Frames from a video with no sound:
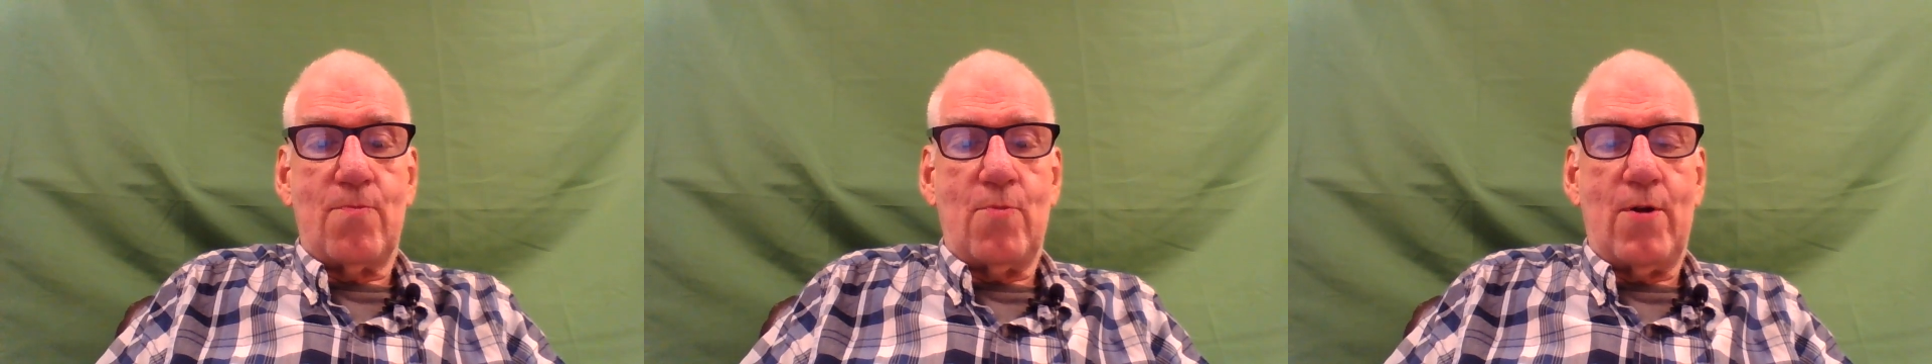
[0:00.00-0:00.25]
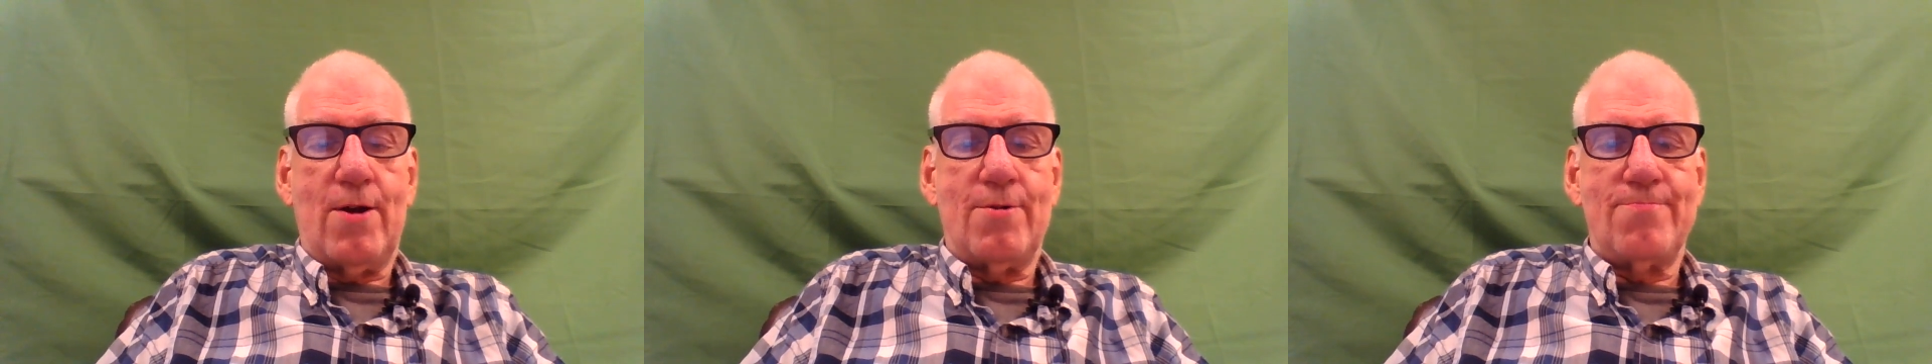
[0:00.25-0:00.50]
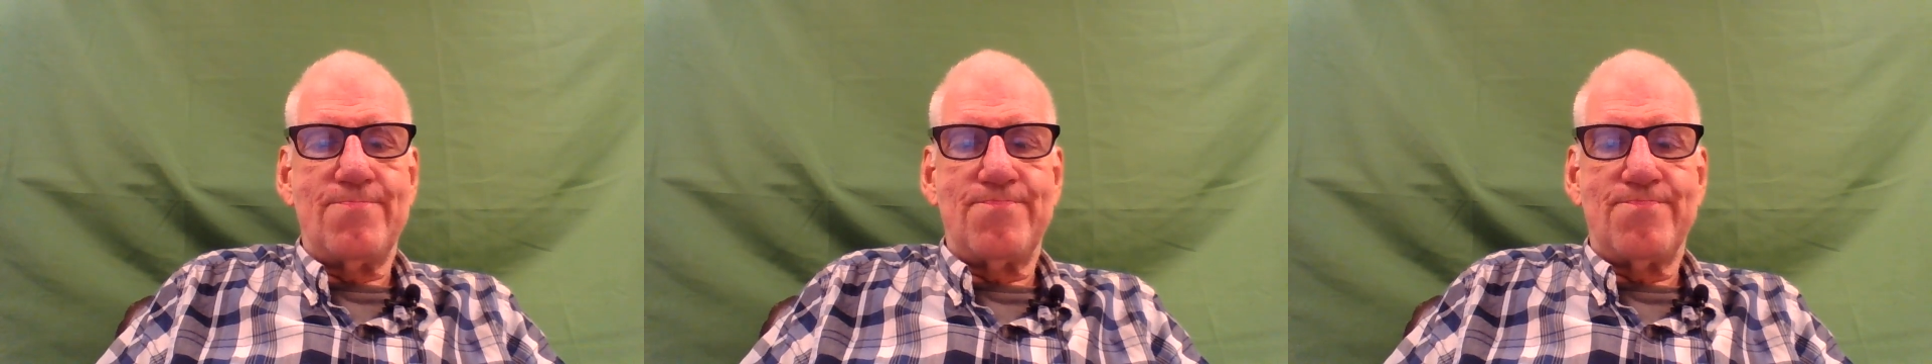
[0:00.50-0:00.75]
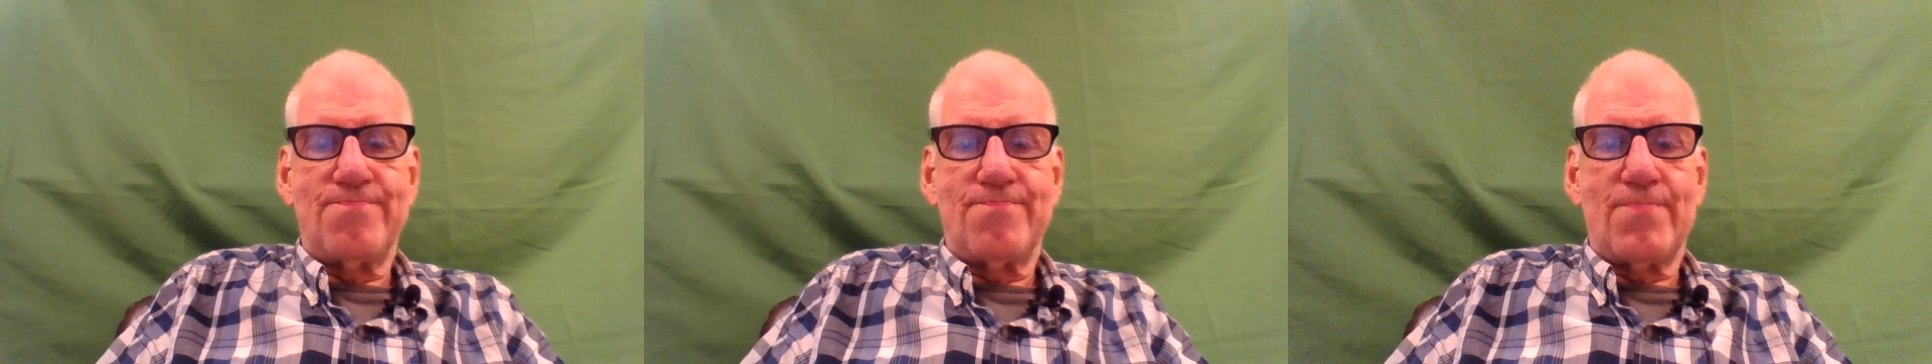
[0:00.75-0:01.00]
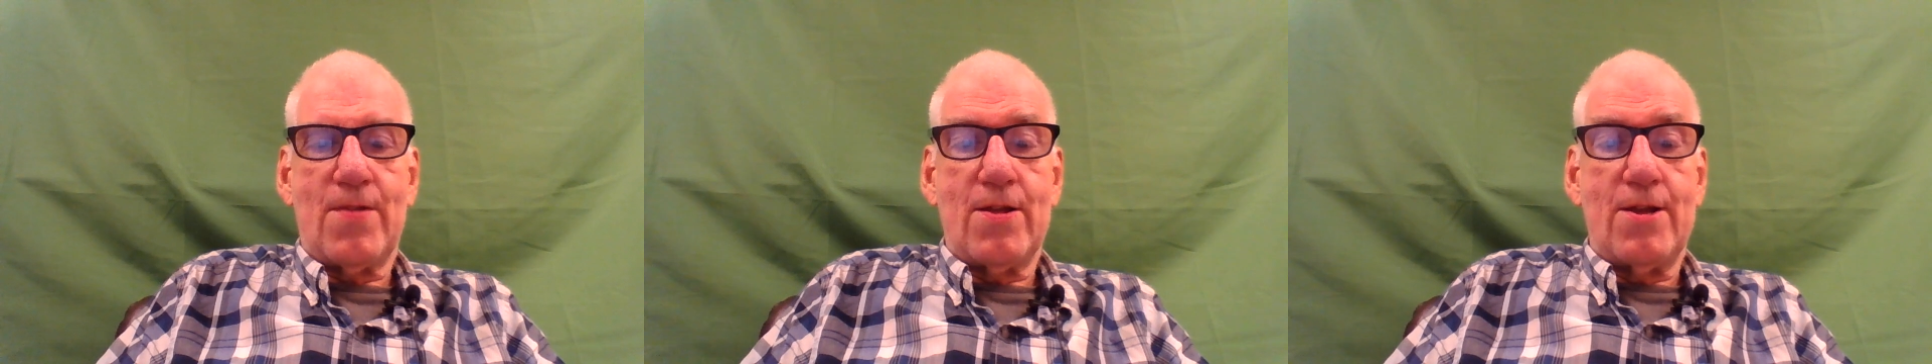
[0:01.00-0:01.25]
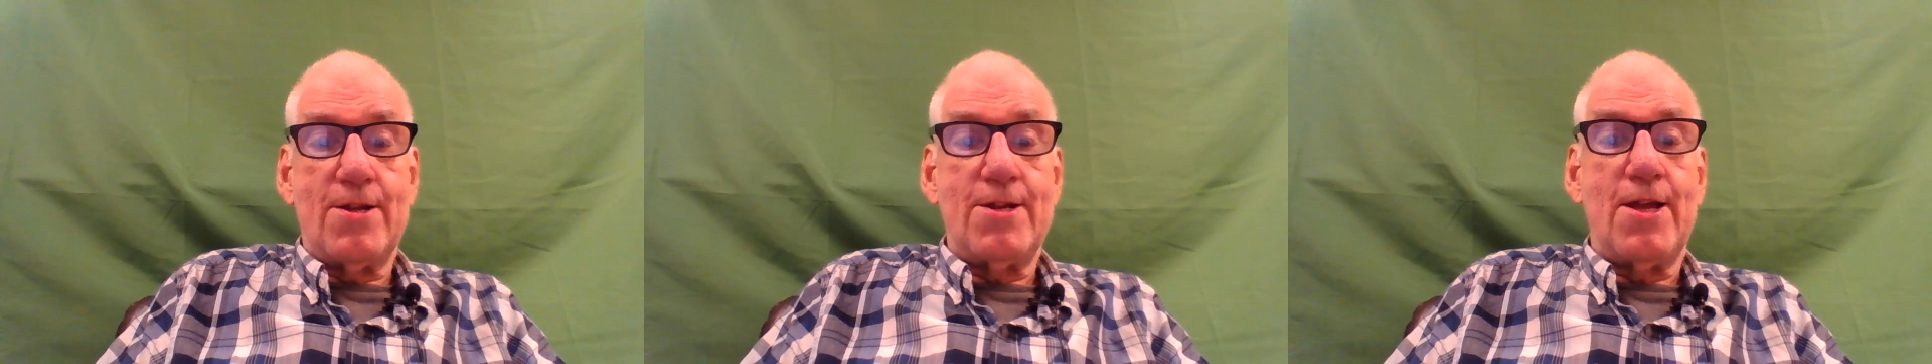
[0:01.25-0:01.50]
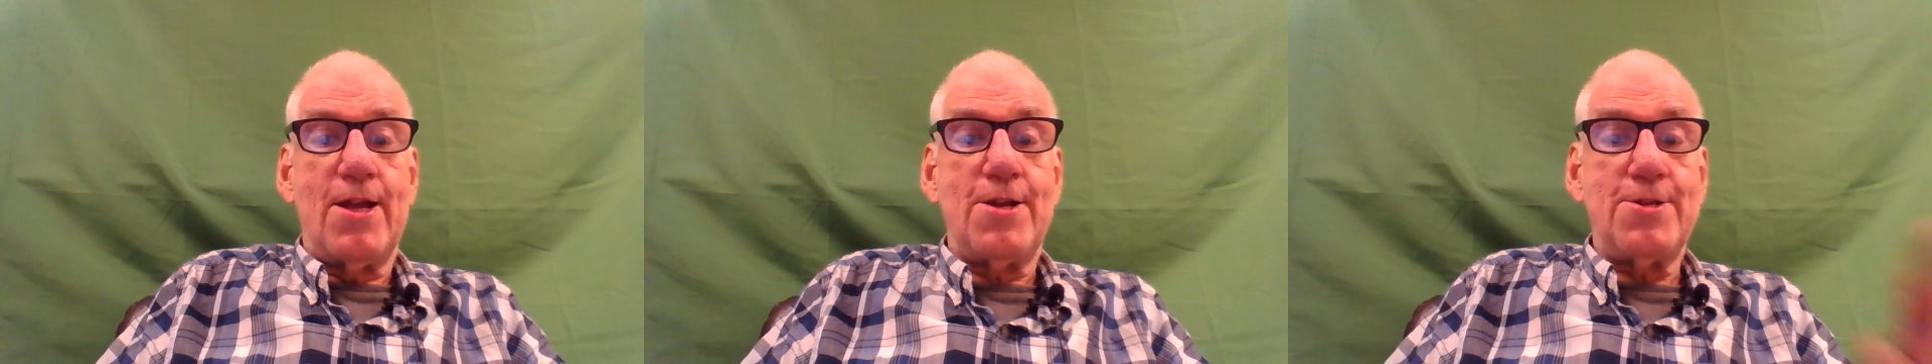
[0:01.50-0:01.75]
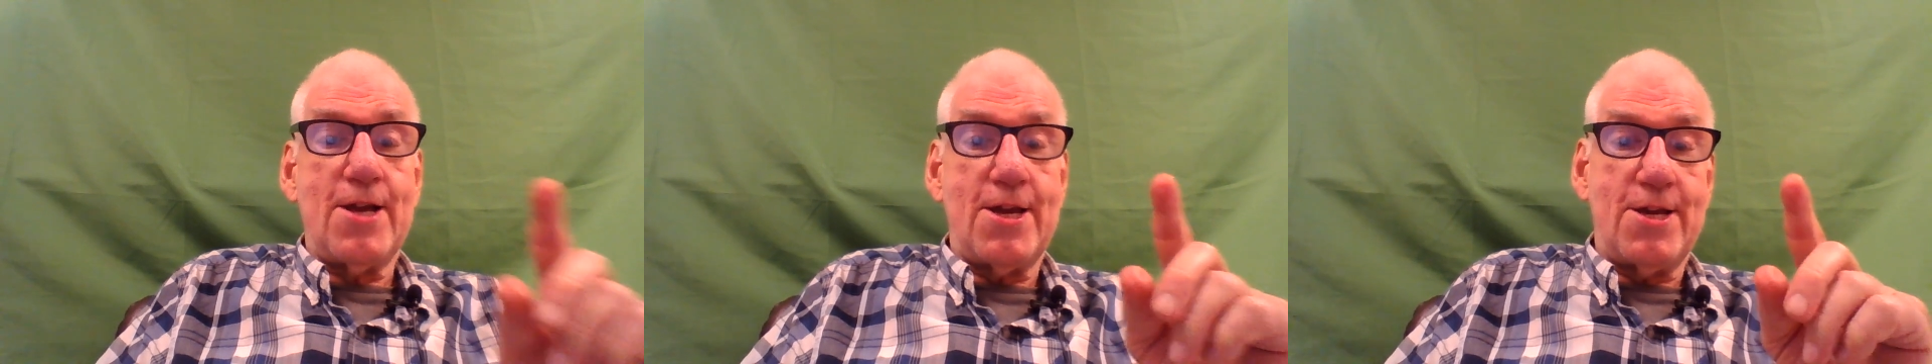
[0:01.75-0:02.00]
well,
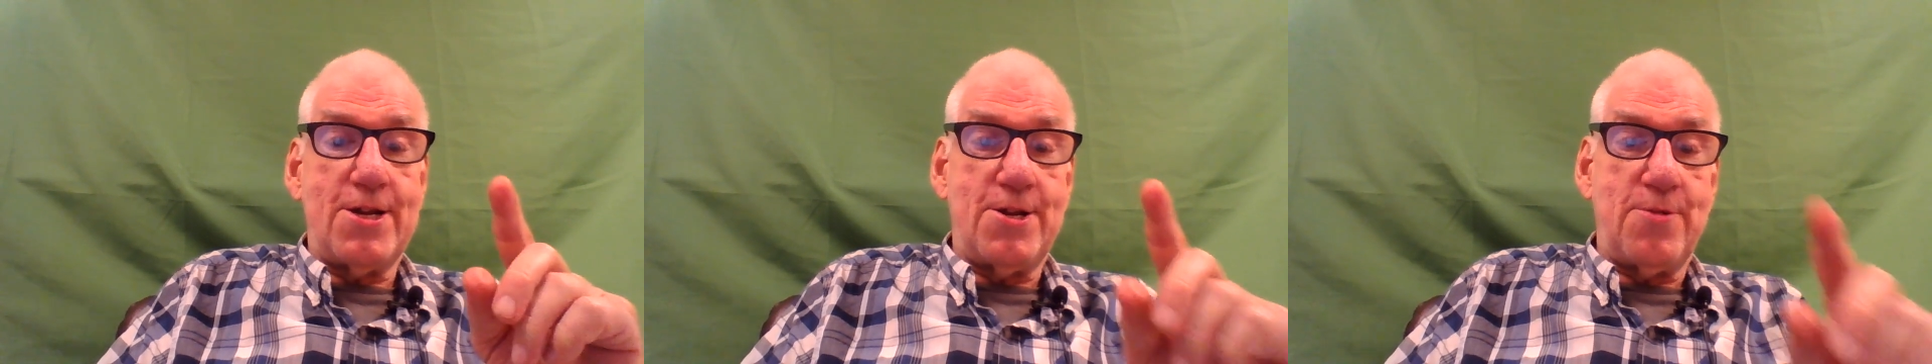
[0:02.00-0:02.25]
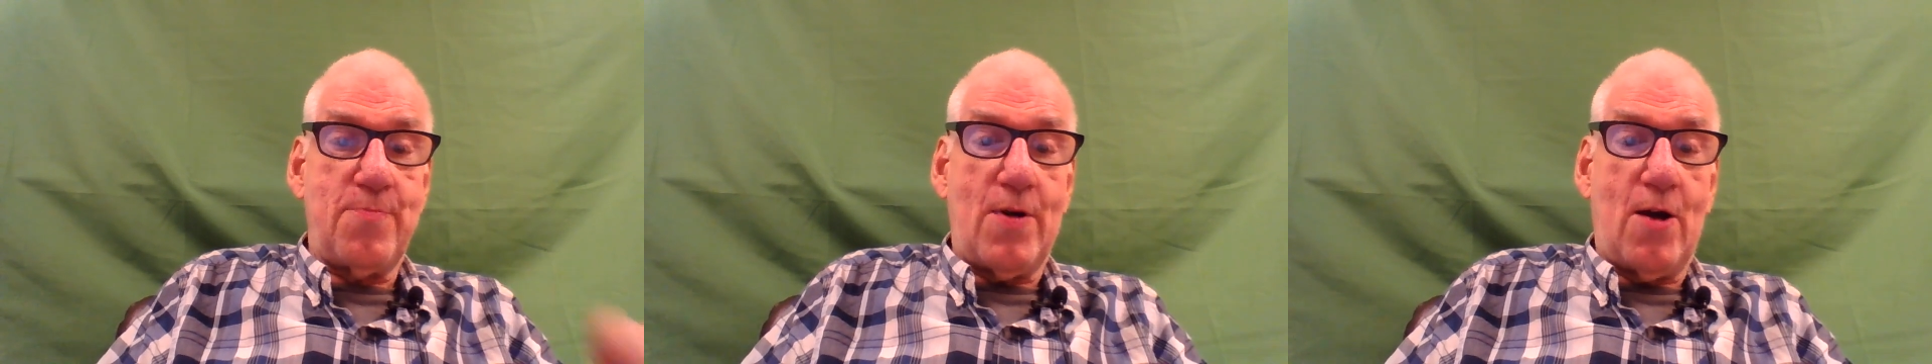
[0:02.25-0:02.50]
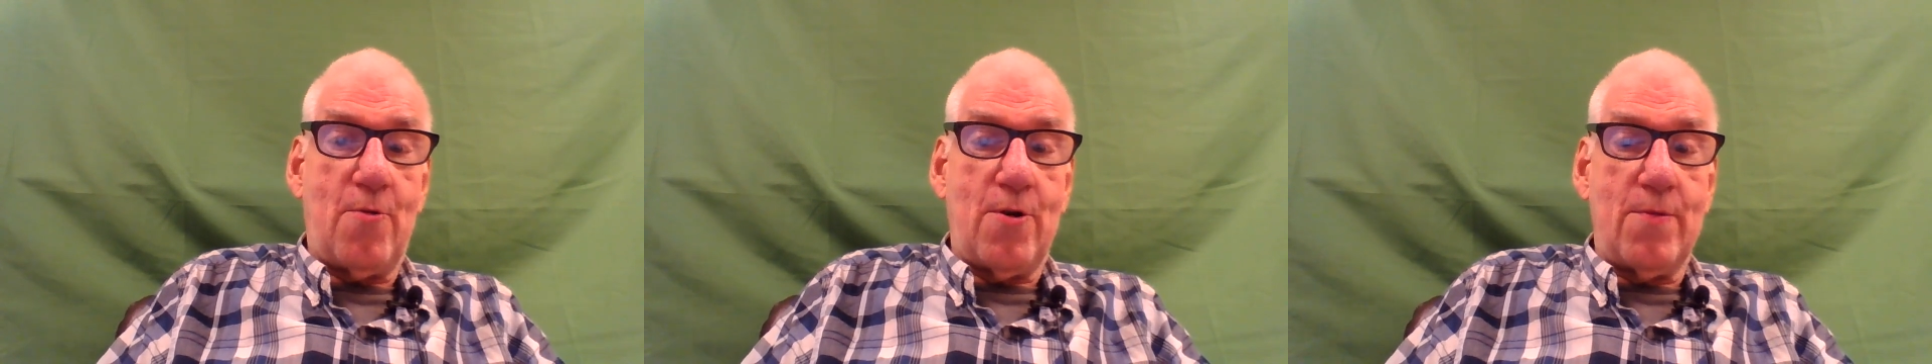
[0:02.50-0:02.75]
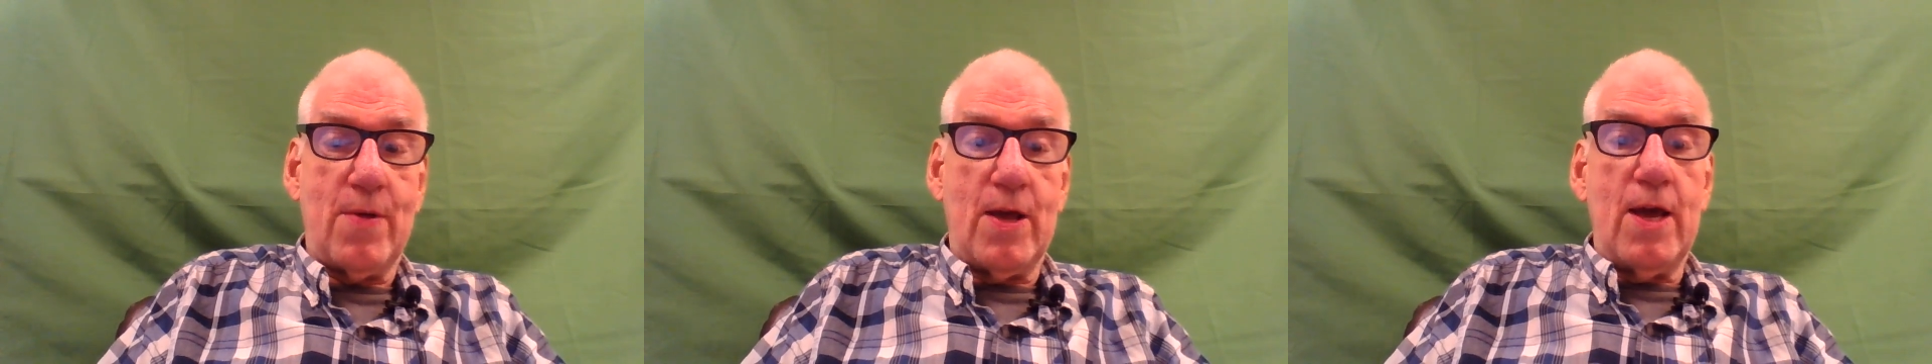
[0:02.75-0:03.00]
he's not yet in power.